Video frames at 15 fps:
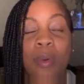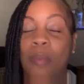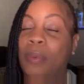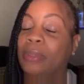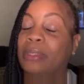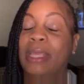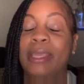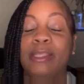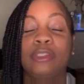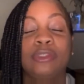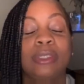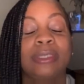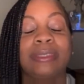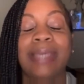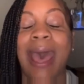
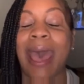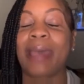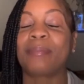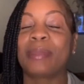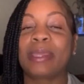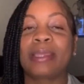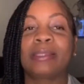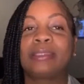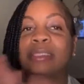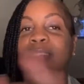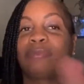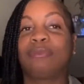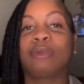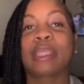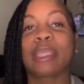The timing just
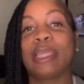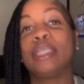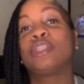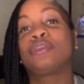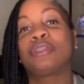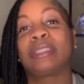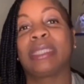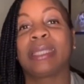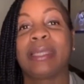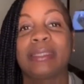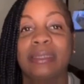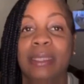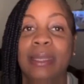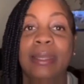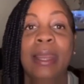really interesting,
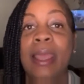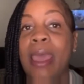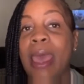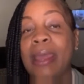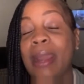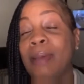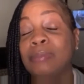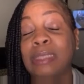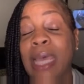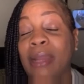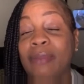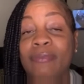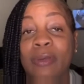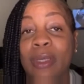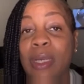isn't it? And I'm trying to
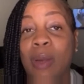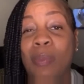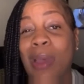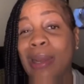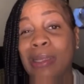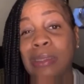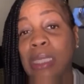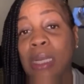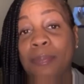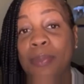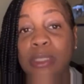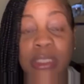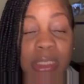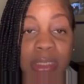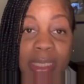figure out why they're trying to
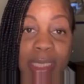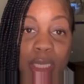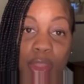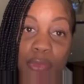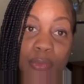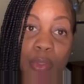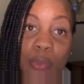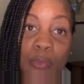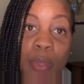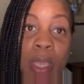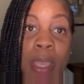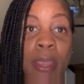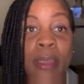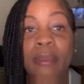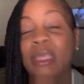push this lady through.
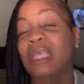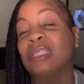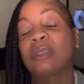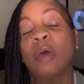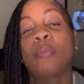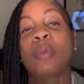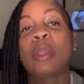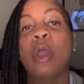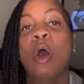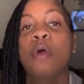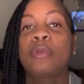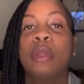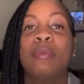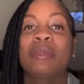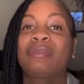We all
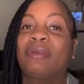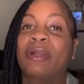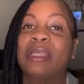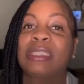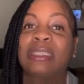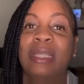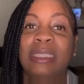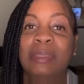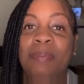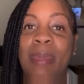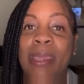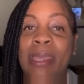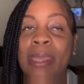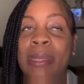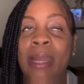know it's very
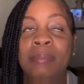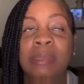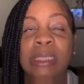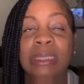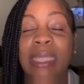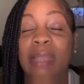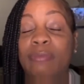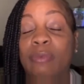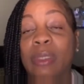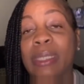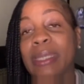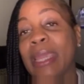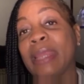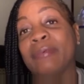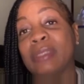suspect, and I'm just like really
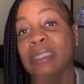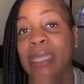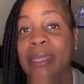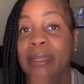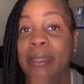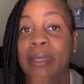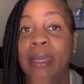irritated.